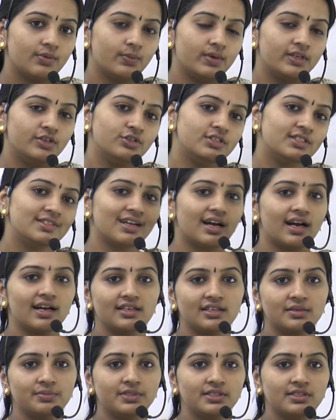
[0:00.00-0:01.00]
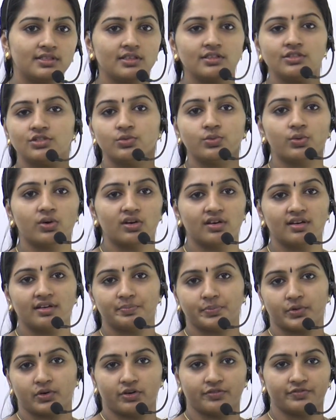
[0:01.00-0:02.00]
when you start a business you want a
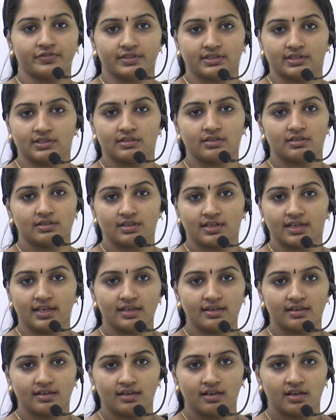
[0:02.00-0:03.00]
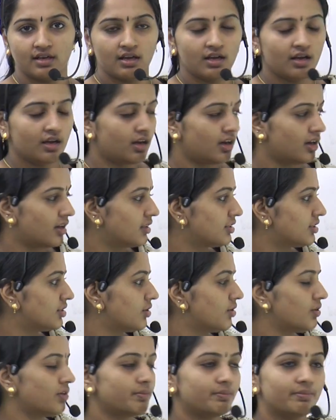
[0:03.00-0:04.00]
profit, correct?
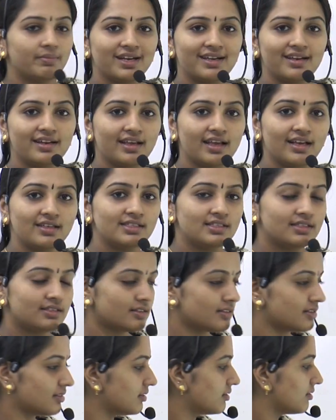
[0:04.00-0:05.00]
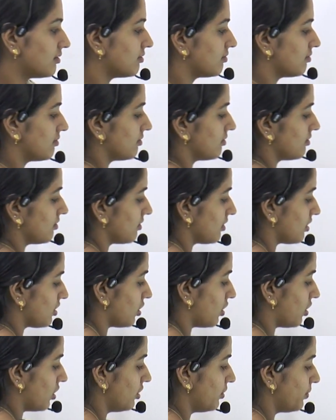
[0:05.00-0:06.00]
So my next
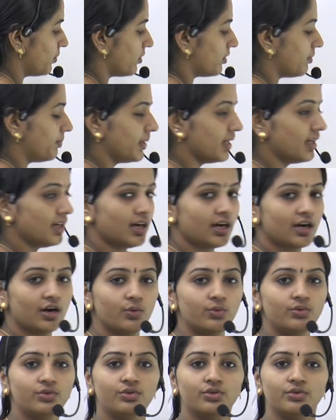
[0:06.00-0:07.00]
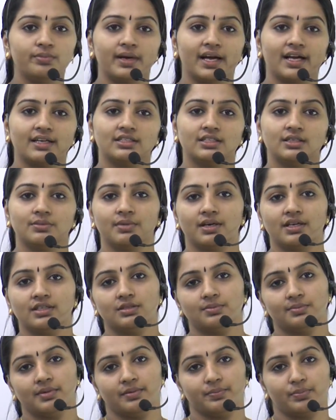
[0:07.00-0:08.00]
thought would be how to
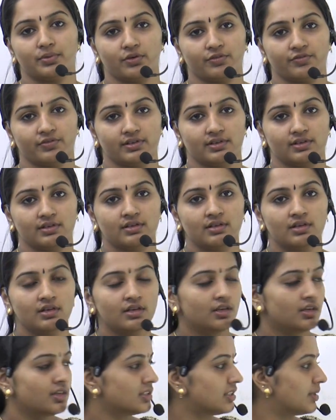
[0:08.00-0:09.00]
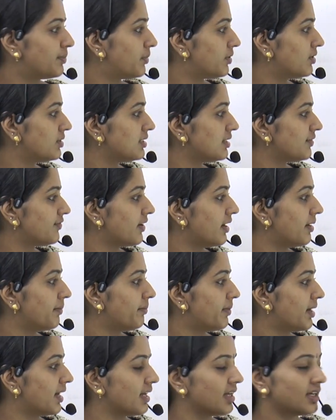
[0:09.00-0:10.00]
maximize my profit. Suppose if I am
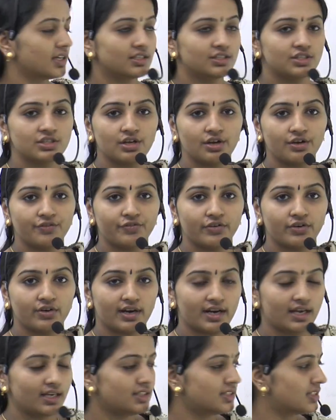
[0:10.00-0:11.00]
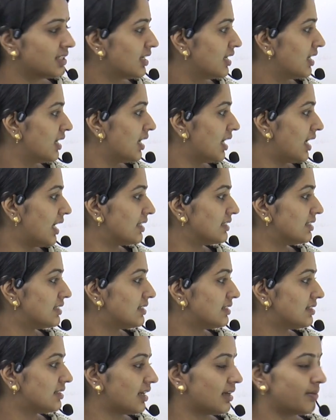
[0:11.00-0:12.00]
buying a chair for X and
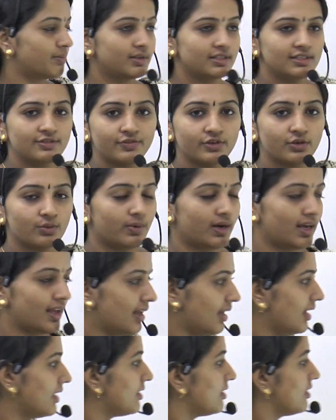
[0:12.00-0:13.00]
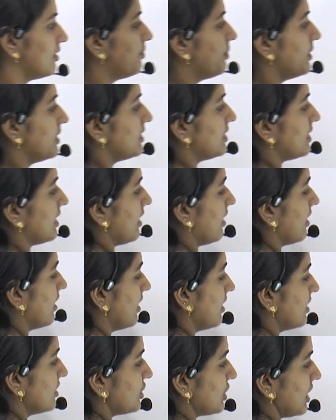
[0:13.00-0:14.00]
tables for Y, let it be, say,
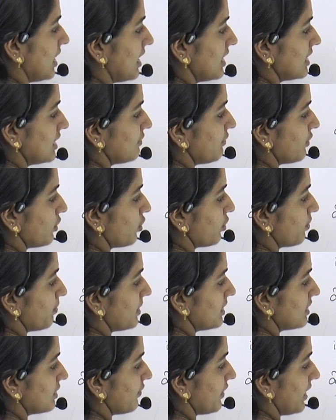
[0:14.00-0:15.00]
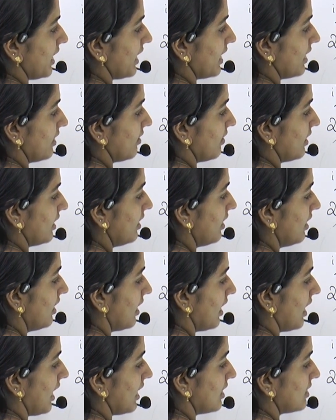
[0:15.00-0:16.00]
chairs for rupees 500
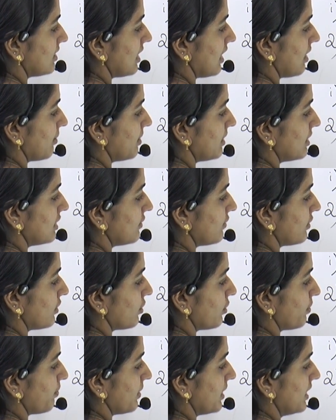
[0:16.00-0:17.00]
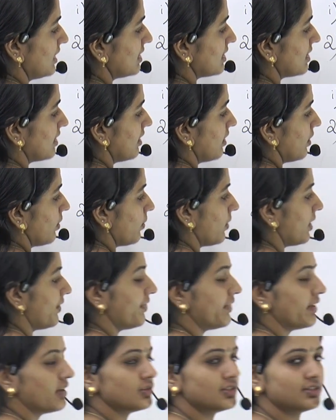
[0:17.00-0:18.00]
and tables for rupees
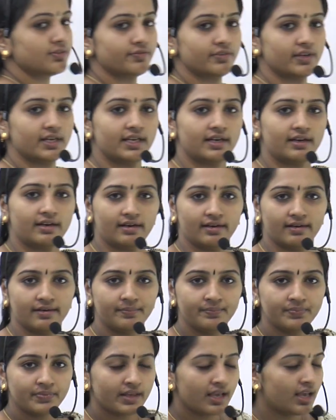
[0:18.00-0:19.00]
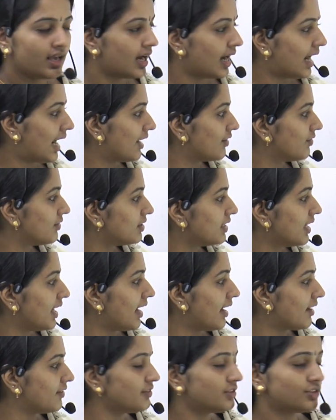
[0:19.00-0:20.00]
1500. I would
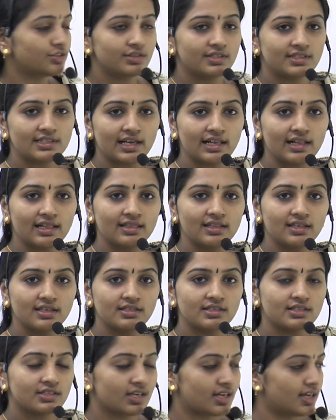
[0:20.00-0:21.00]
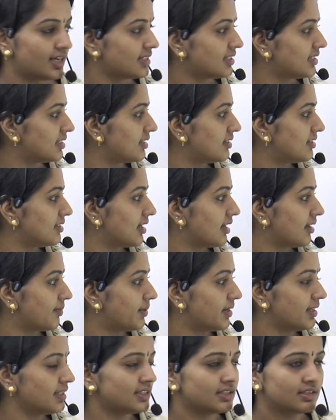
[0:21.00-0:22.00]
have to sell these chairs and
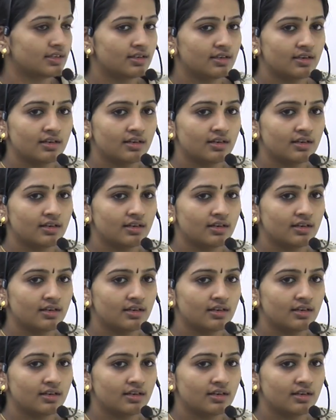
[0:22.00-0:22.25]
tables